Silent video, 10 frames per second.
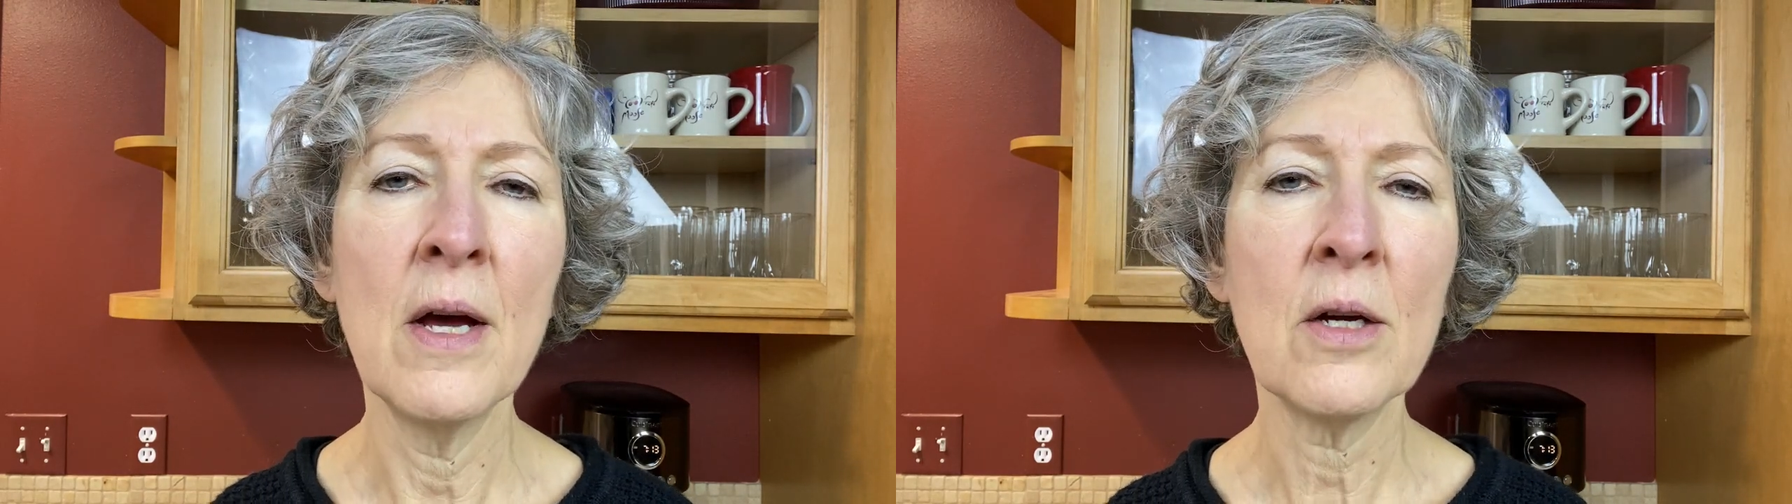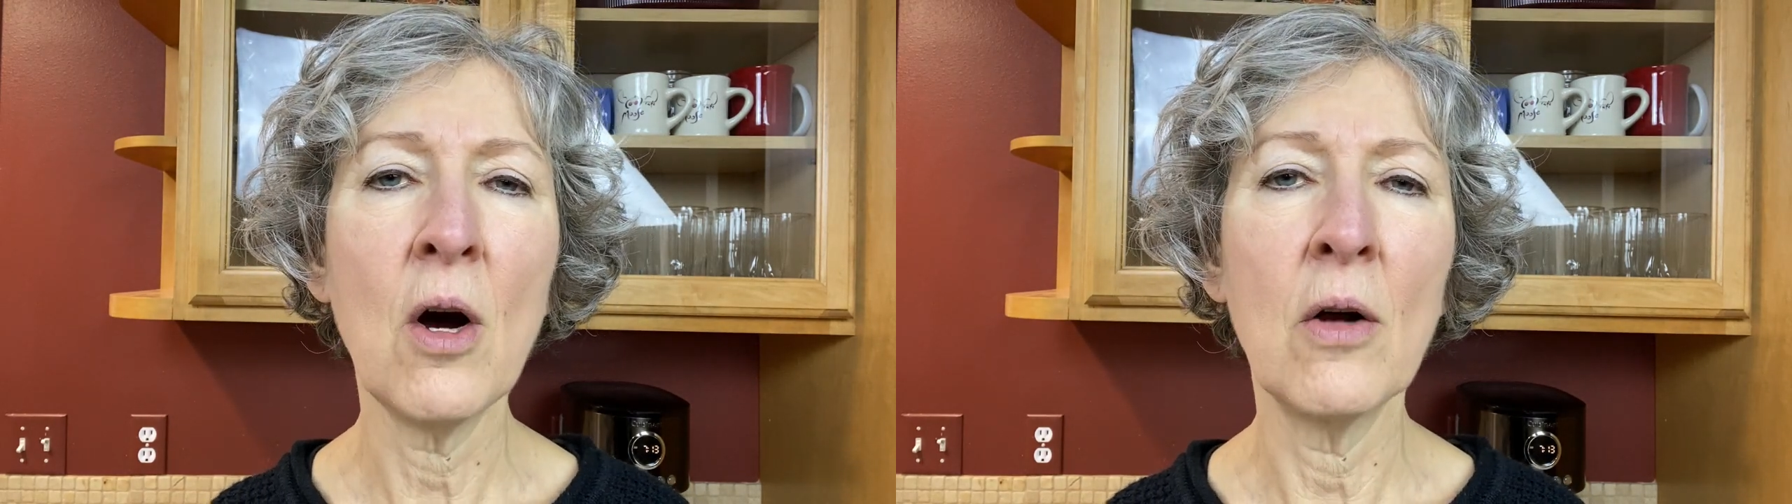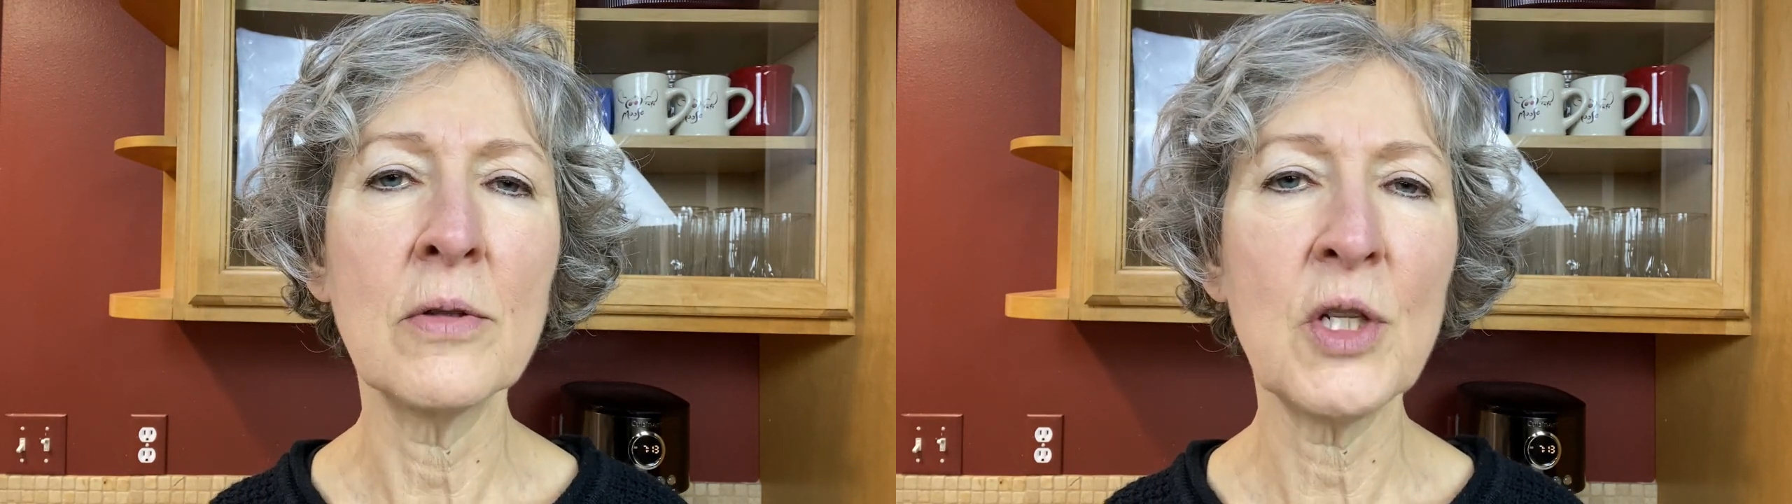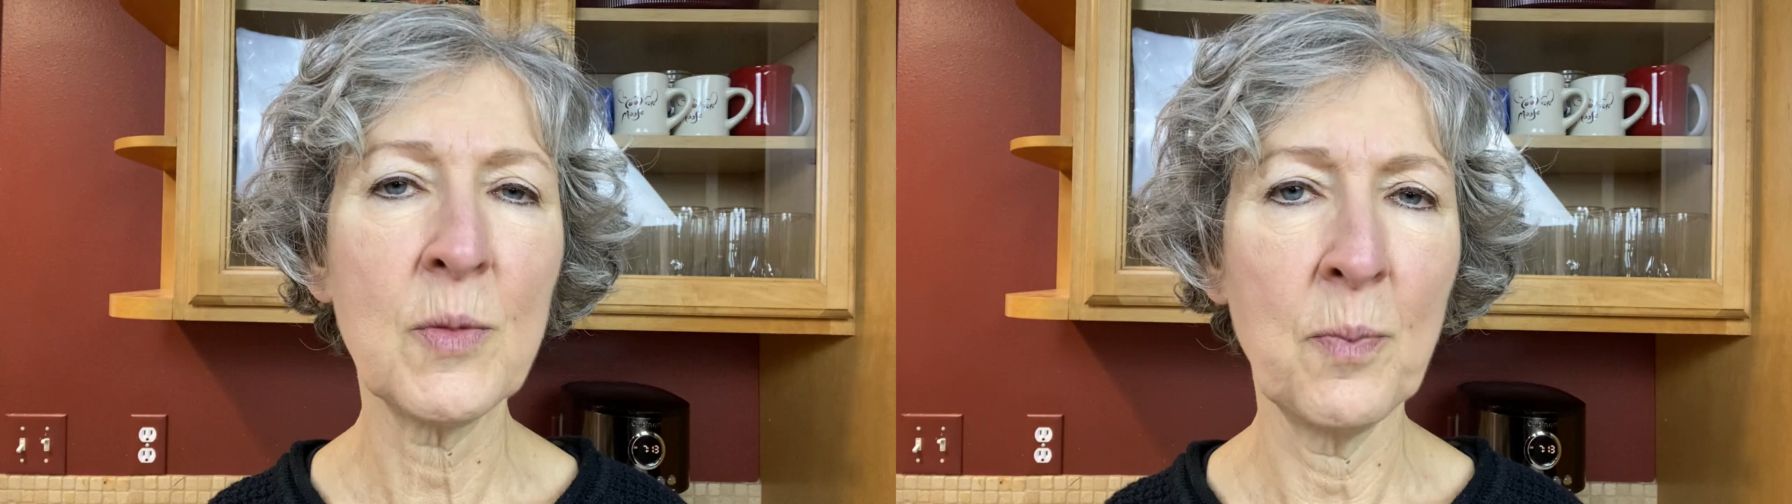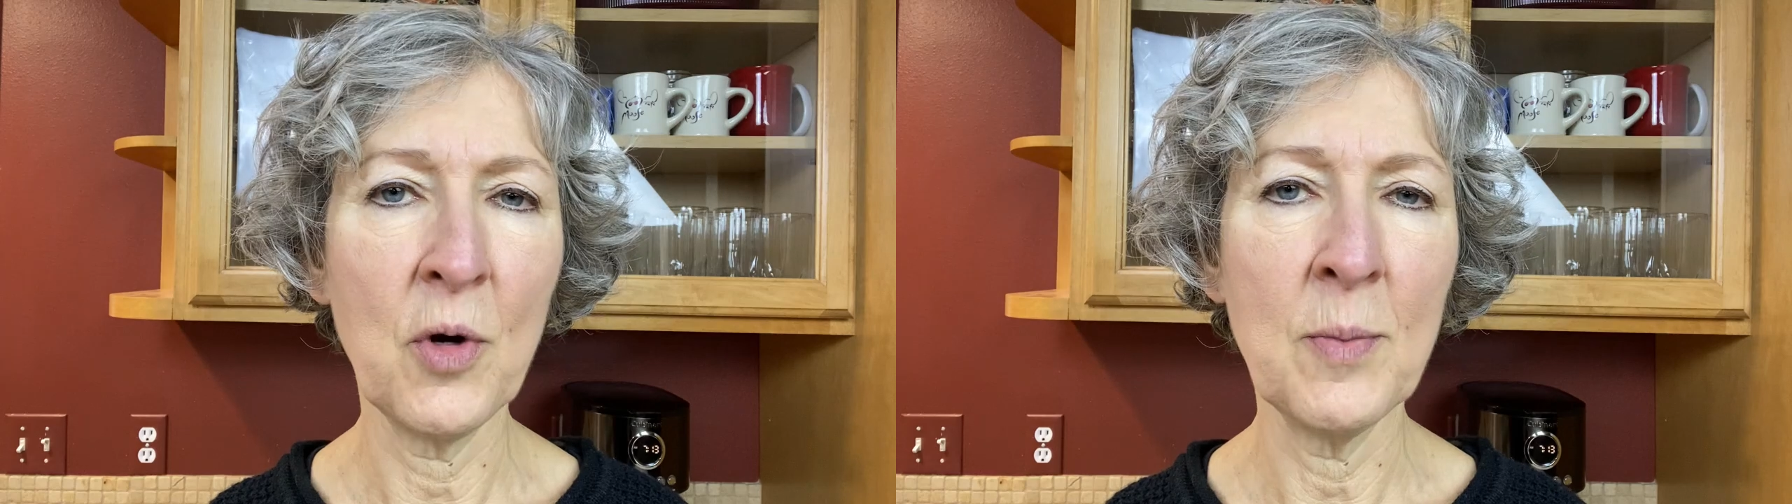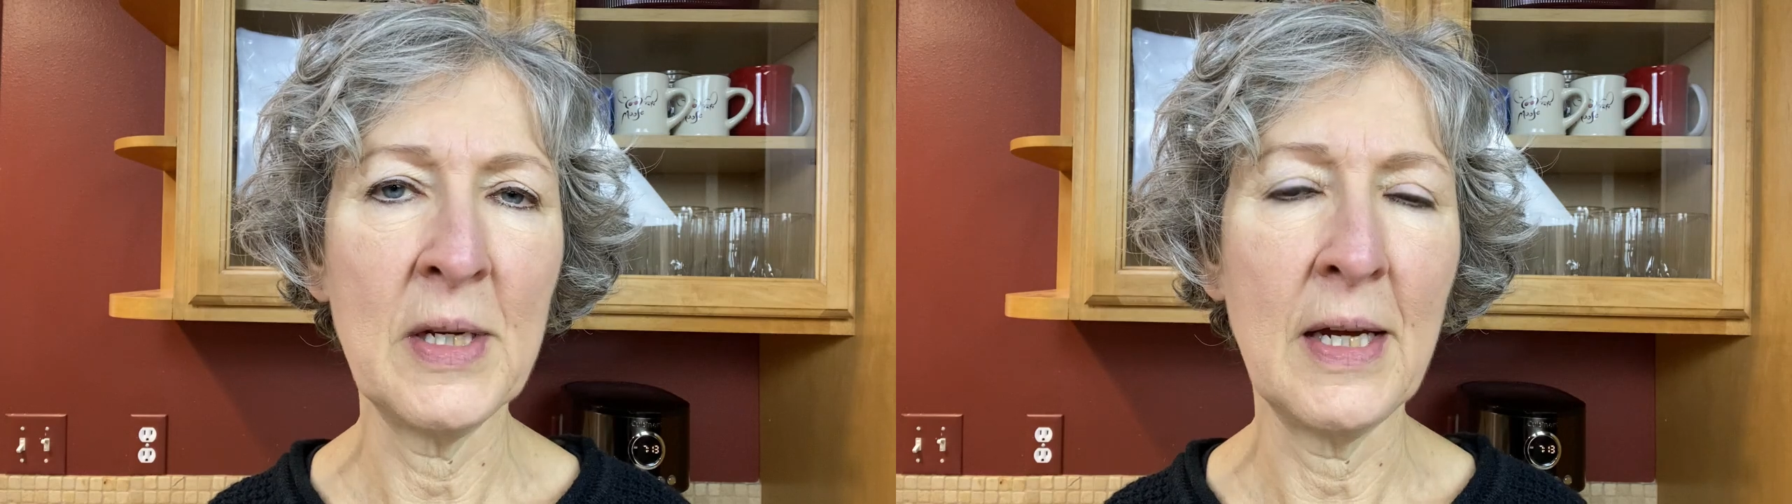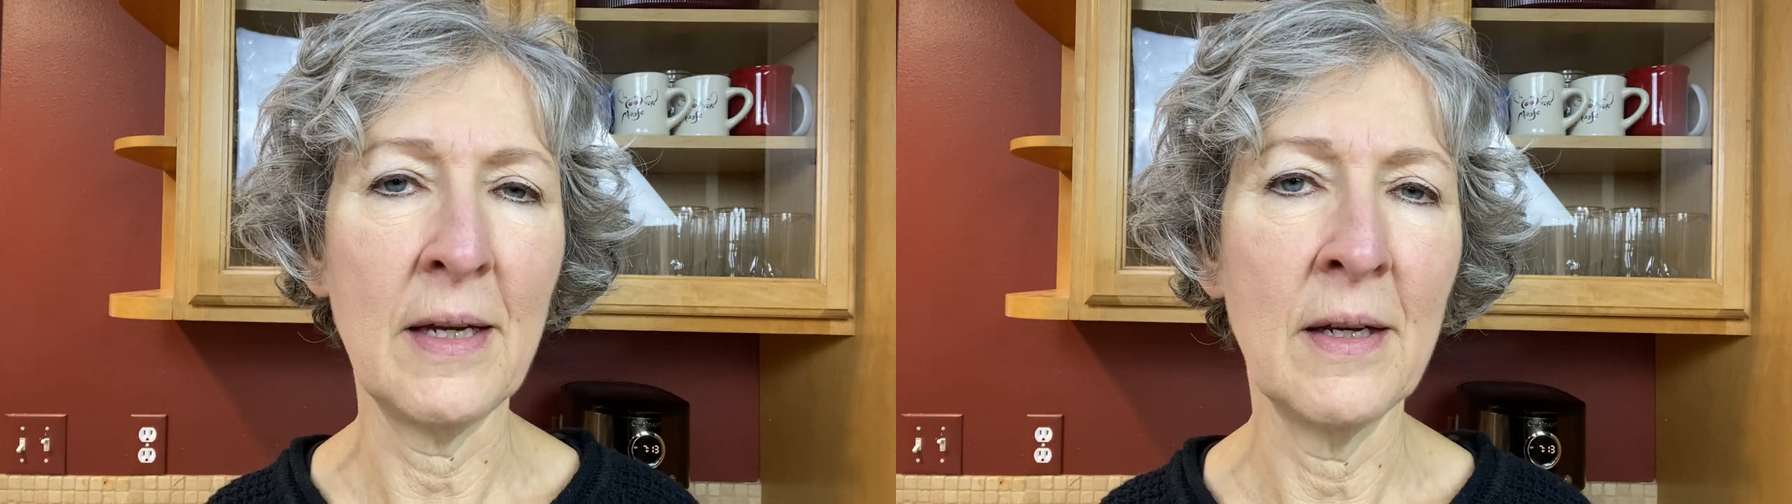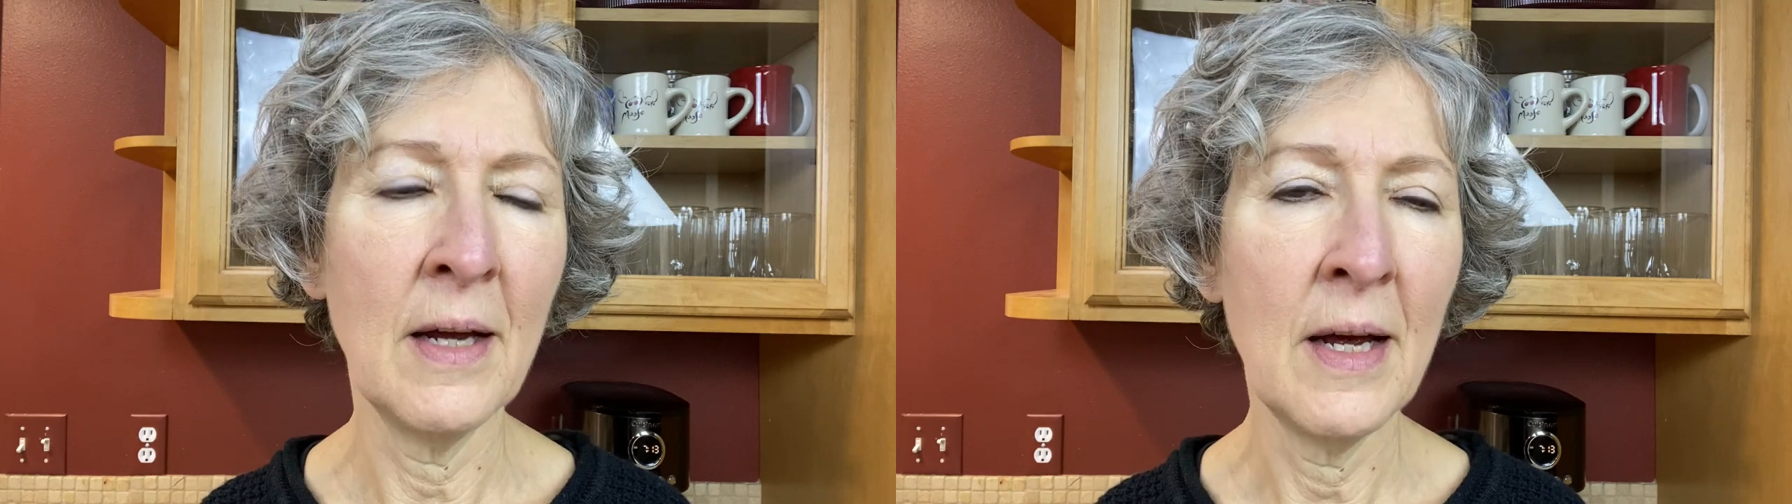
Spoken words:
called spermidine.